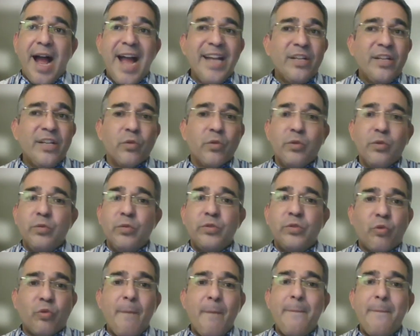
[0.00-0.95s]
I grew
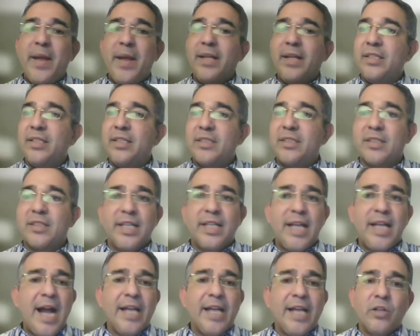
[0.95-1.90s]

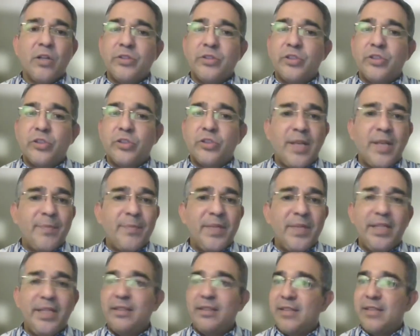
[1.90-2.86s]
tremendously. I learned,
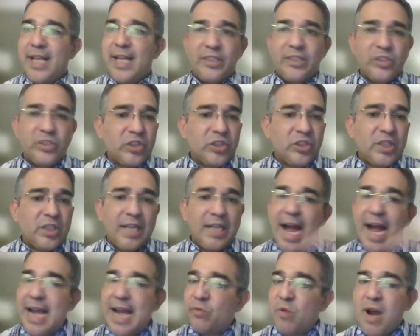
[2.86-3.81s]
like
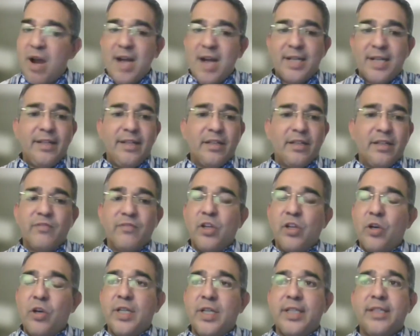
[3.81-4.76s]
skyrocket of
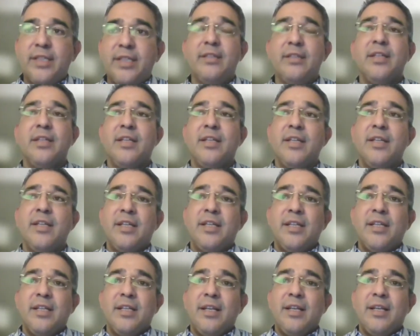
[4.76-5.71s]
learning,
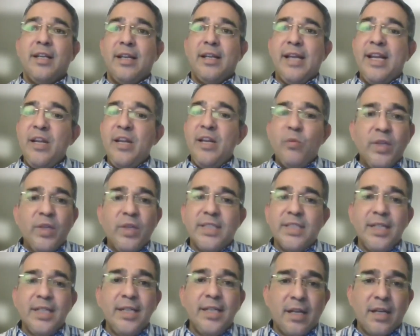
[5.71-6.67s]
and it
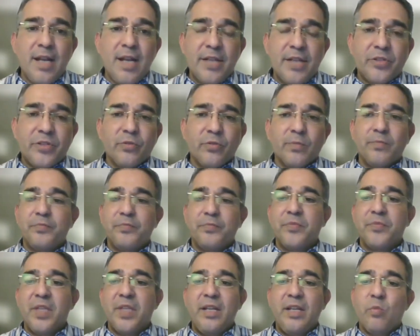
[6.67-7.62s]
wasn't in a classroom
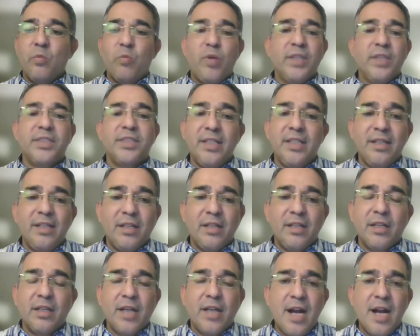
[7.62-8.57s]
and it wasn't
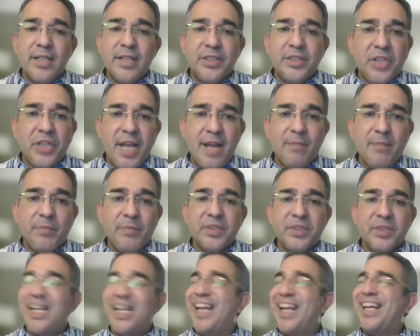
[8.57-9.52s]
on a college
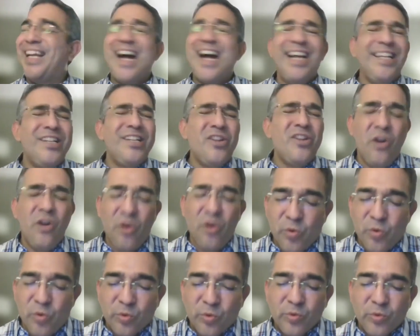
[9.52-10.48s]
campus. And I
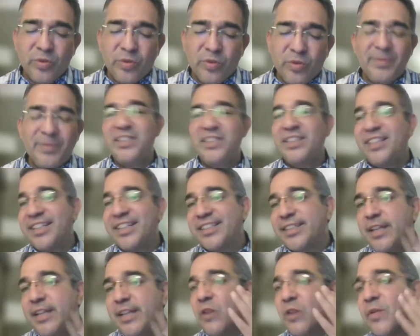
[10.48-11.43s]
know, you
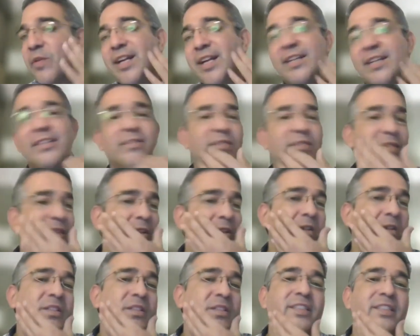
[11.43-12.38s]
can tell, right? With
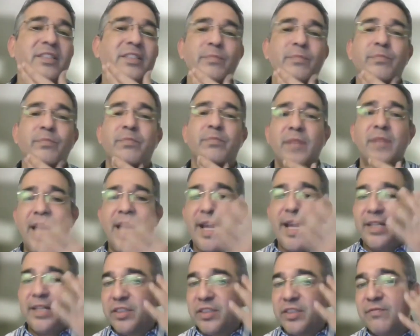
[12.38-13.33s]
all these
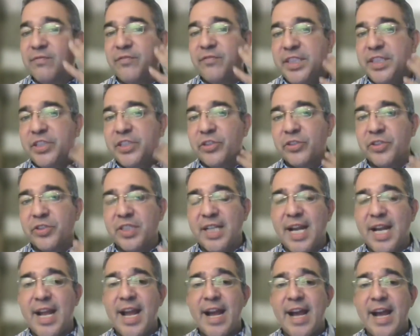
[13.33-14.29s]
handsome features
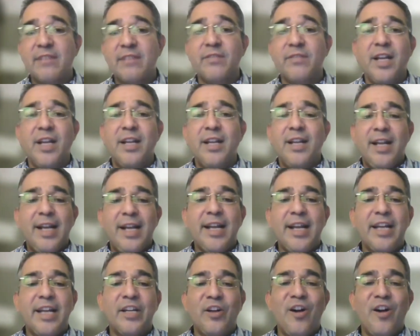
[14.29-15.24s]
that I have,
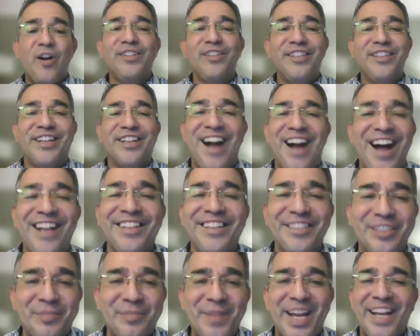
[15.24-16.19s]
had I gone to
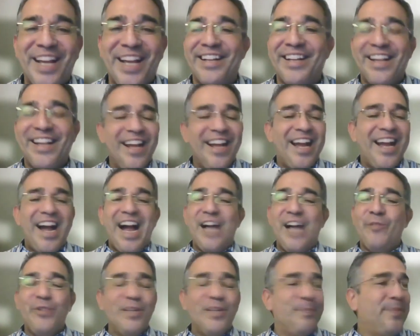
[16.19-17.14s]
college, man,
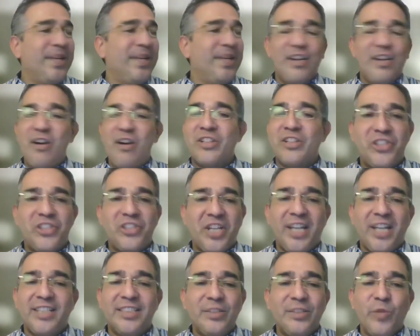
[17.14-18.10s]
I would have been lost
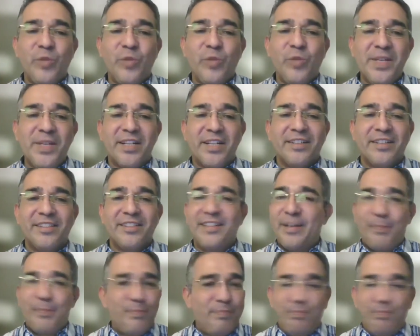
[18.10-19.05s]
chasing women.
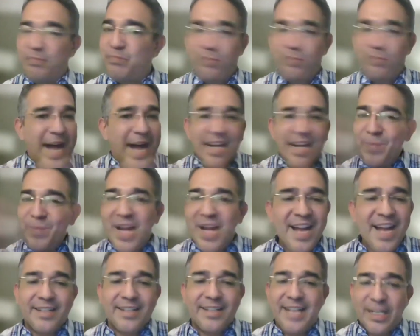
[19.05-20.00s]
Like bottom
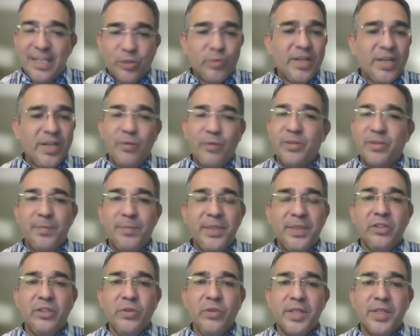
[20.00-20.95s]
line, that's what I would have
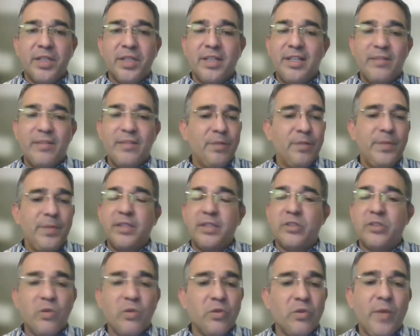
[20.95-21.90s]
been doing. It would have been a
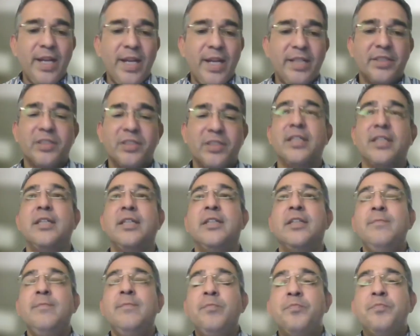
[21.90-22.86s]
total waste.
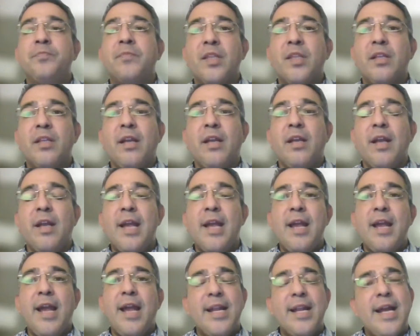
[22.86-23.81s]

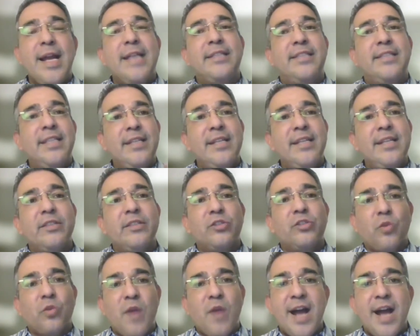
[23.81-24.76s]
And I didn't
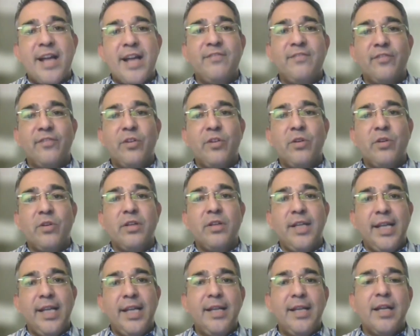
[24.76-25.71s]
thrive
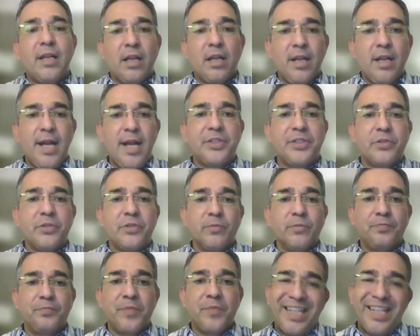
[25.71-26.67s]
in a
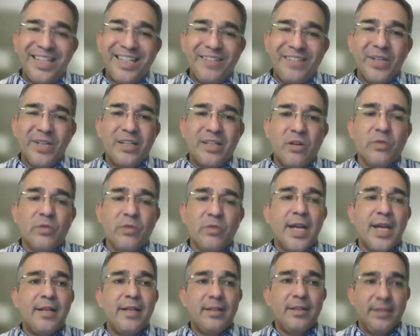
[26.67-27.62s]
classroom. I didn't really know
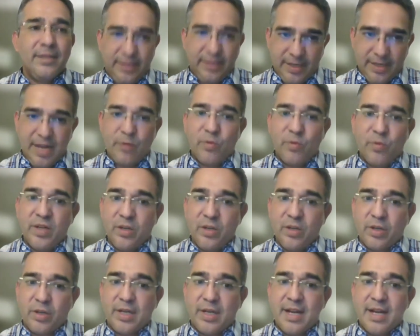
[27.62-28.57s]
that until I went
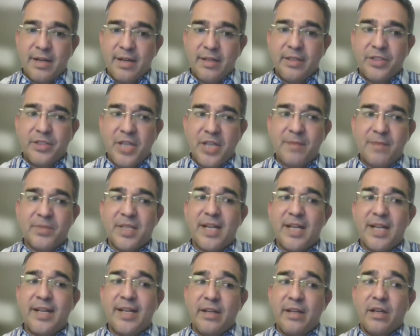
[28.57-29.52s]
to work out in a job
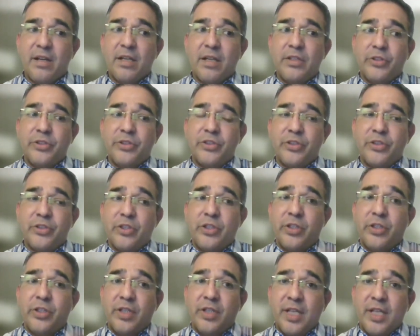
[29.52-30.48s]
site and
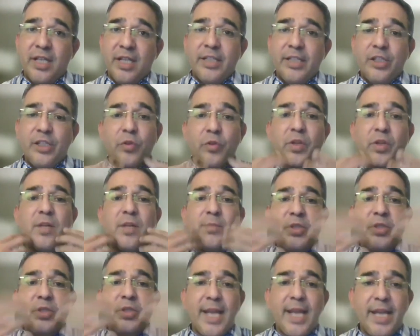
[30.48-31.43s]
understood, the
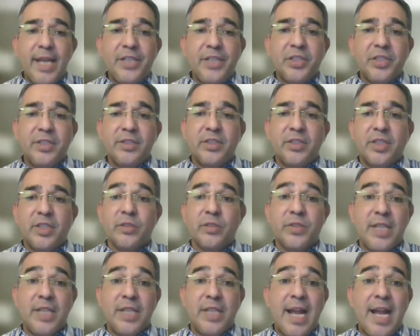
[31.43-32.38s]
communication
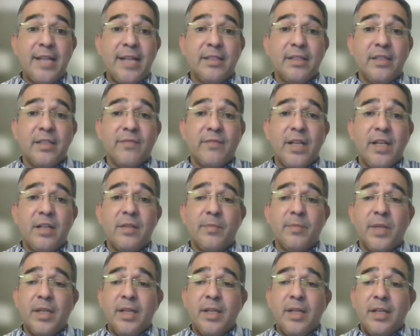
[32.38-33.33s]
skills that I had to
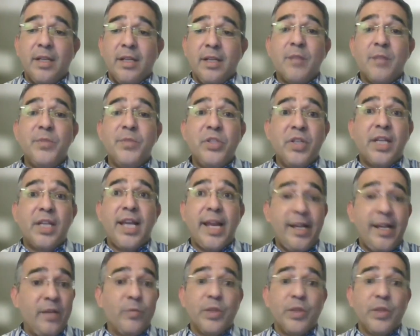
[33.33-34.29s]
develop
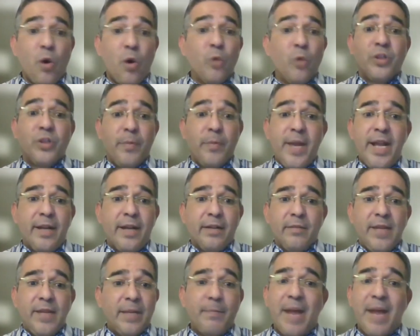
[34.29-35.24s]
communicating with older men.
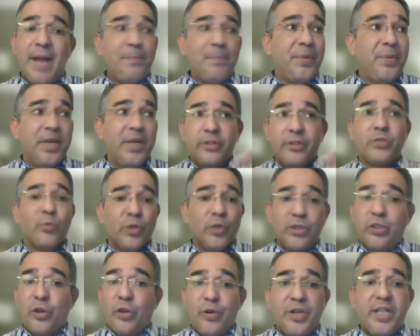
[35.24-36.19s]
Like my peers
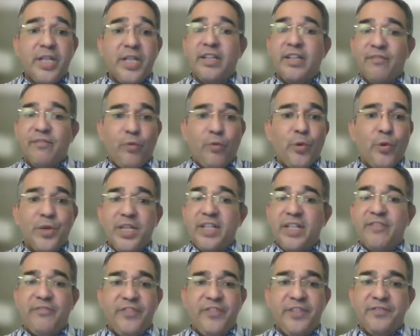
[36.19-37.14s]
were 30 and
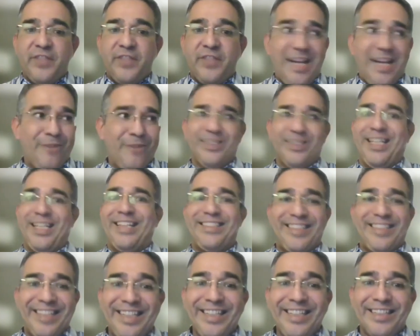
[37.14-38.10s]
40 and 50. I was
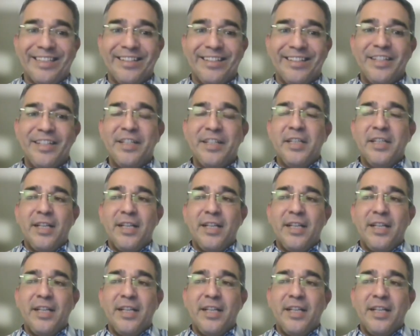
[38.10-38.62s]
18.